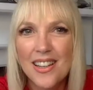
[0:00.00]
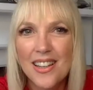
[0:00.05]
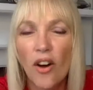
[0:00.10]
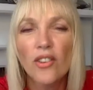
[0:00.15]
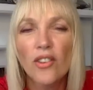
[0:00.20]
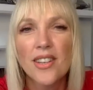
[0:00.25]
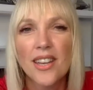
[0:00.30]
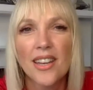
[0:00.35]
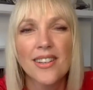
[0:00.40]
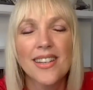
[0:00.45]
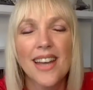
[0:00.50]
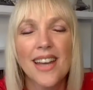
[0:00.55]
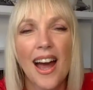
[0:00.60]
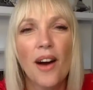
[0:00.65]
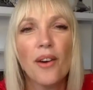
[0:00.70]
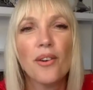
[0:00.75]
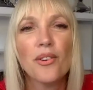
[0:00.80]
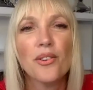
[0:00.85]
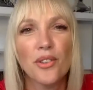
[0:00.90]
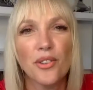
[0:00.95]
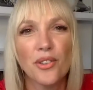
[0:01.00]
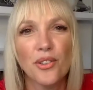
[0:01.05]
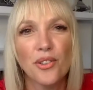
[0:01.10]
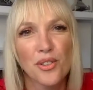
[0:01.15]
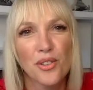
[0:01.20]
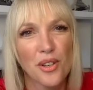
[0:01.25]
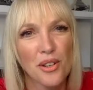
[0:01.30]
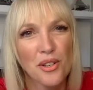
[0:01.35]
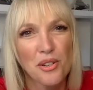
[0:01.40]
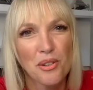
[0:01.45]
content out on your
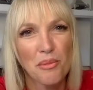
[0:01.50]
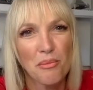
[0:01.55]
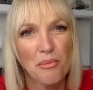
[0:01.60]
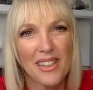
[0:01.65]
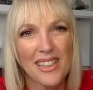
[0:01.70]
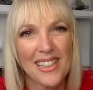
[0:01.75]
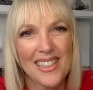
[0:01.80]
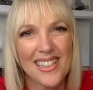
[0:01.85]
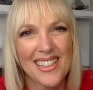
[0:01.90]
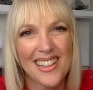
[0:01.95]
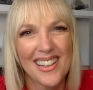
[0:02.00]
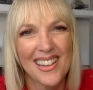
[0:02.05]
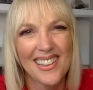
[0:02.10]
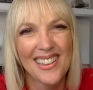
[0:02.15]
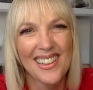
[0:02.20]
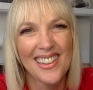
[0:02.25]
social media